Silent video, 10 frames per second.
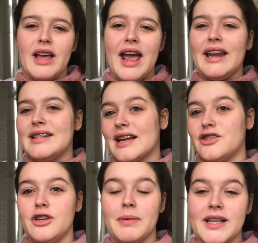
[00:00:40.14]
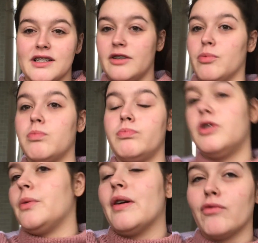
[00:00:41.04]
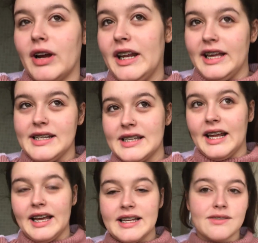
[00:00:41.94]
any tattoo place could do it really easily.